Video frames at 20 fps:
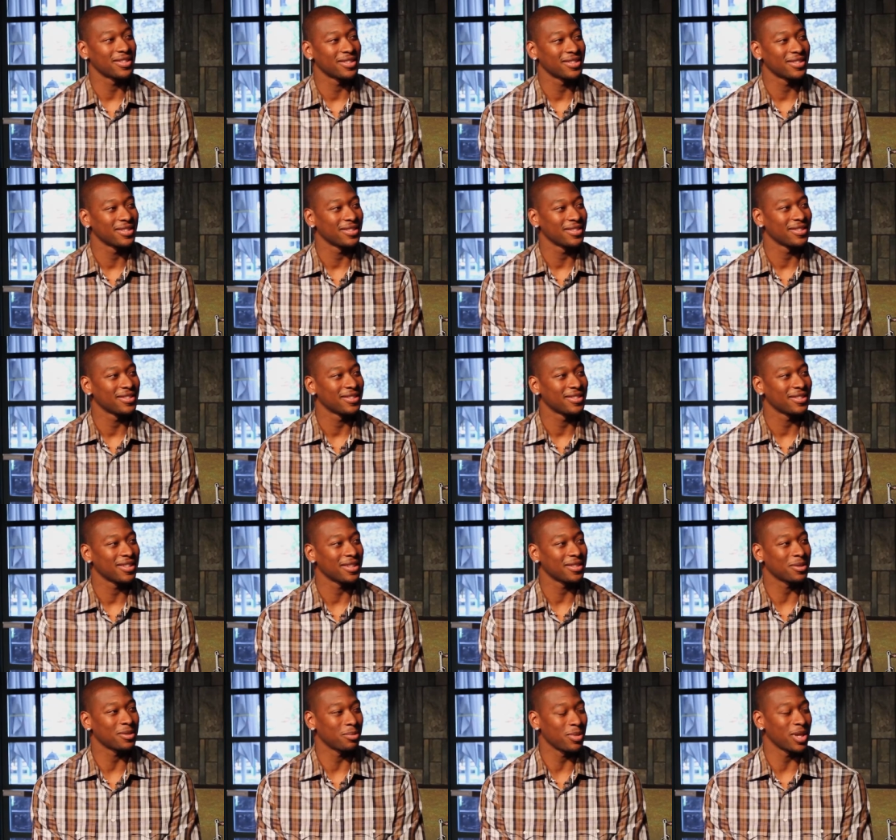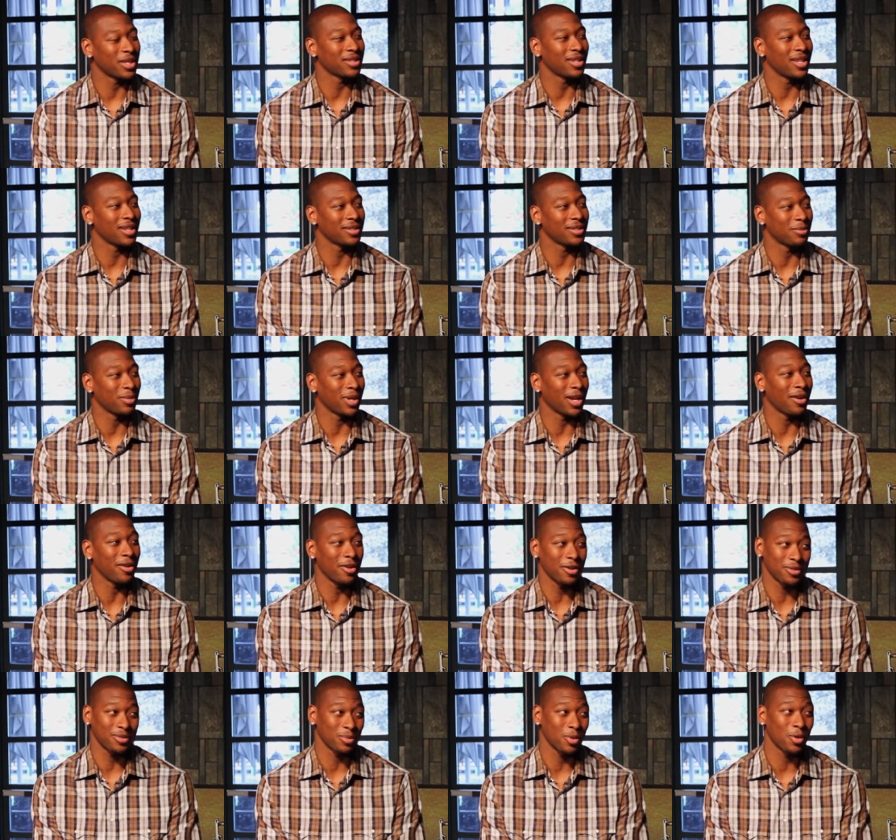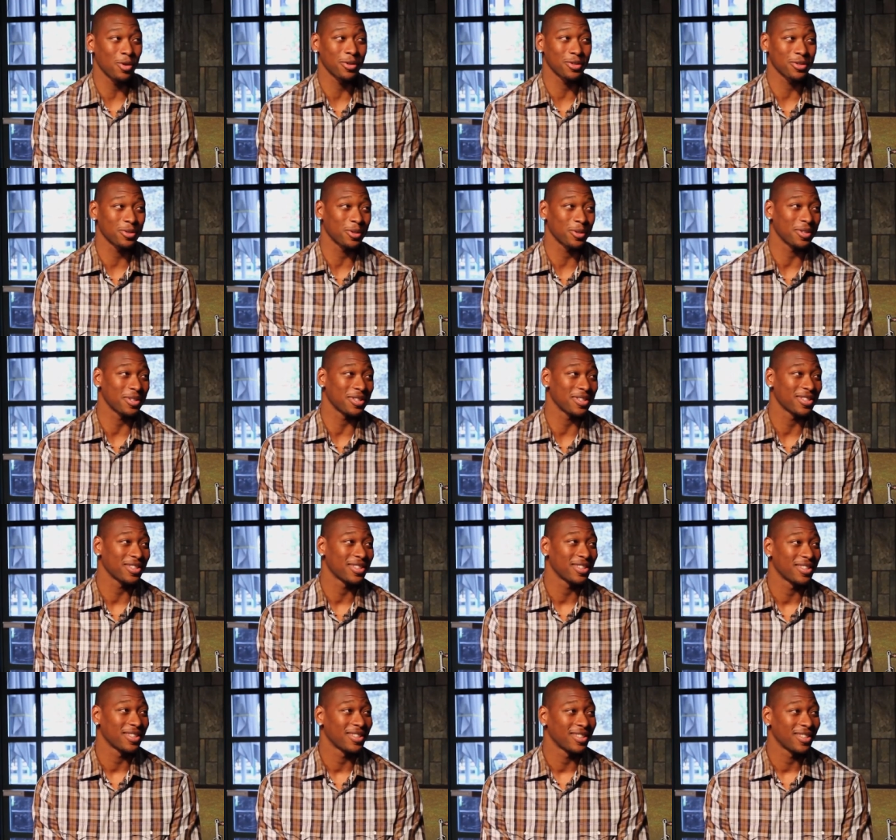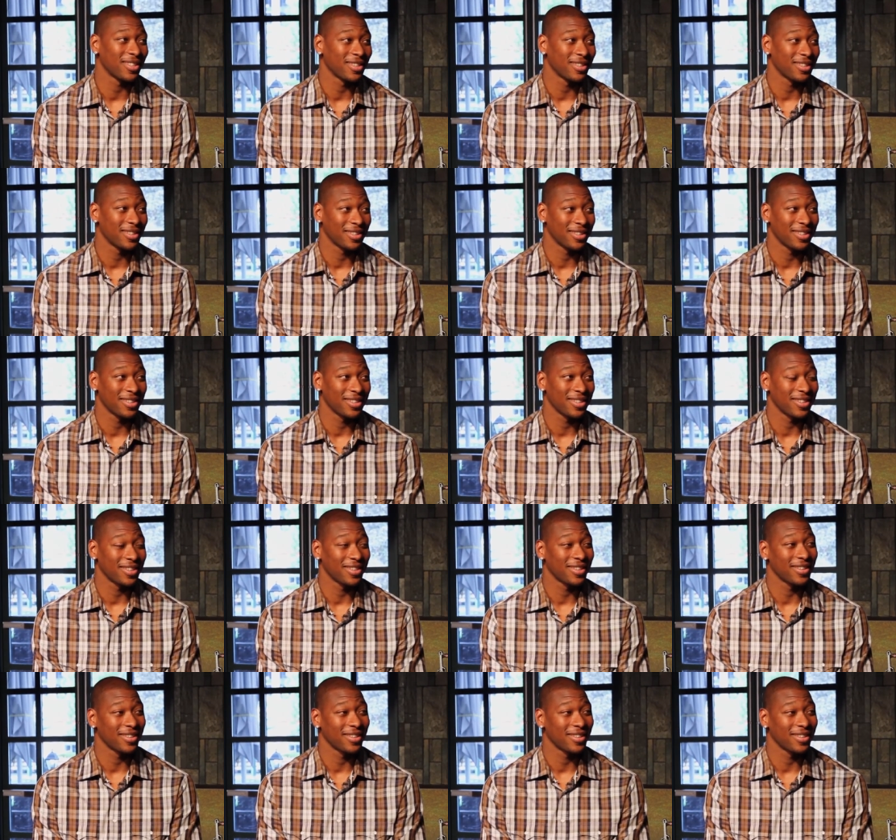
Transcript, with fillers: Okay. That's the best lesson, but I heard some horror stories. Eh, right. Eh,